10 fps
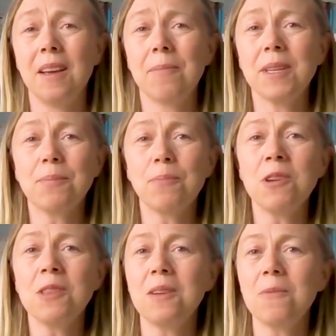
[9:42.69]
but it's more
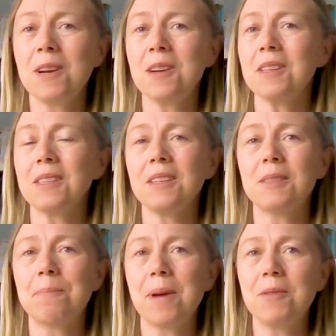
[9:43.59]
than awareness, it's
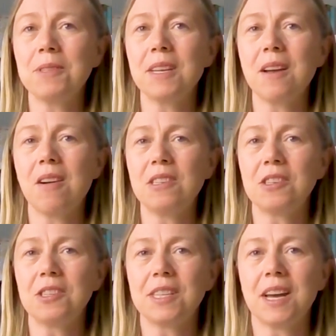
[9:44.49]
building
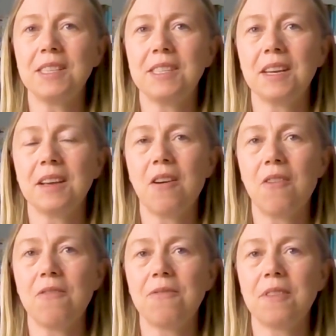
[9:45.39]
understanding of